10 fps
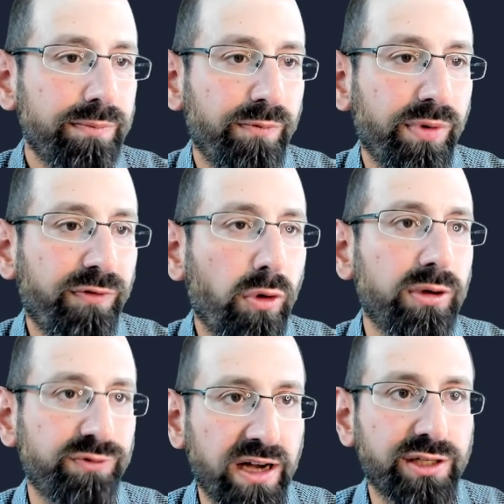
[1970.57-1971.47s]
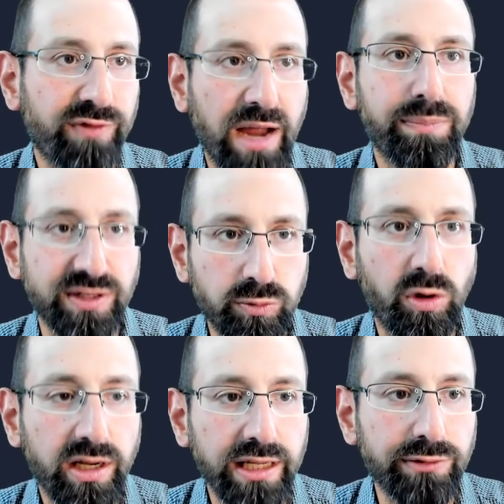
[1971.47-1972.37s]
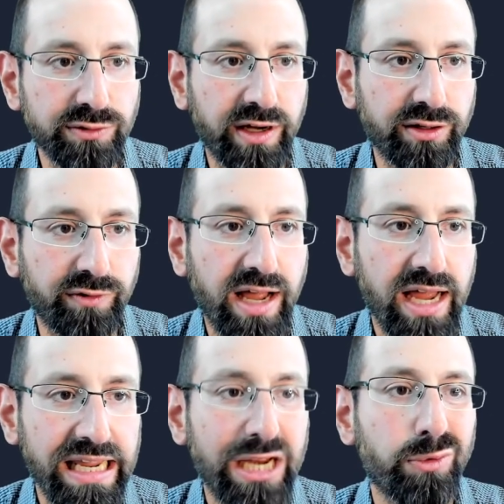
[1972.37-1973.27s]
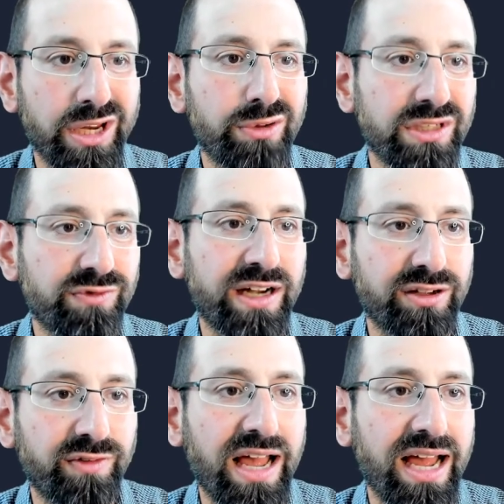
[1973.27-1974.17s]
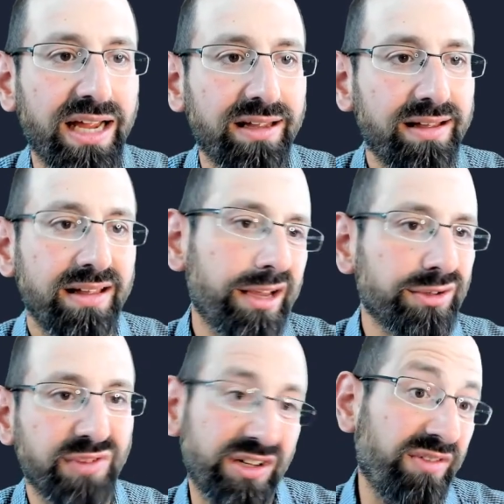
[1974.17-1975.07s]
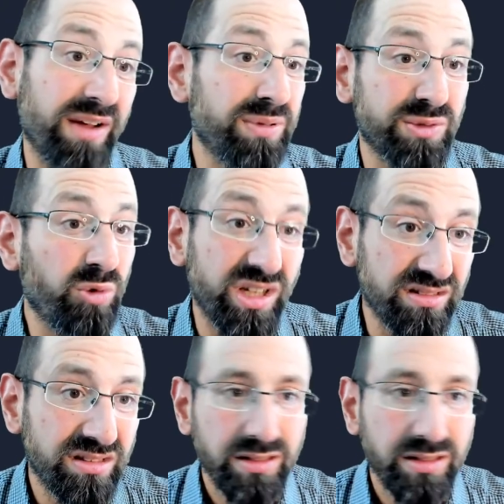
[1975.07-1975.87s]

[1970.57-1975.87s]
Before it was vector vi plus 1 equals vector vi. Here we can do it as vector vi equals vector vi plus 1.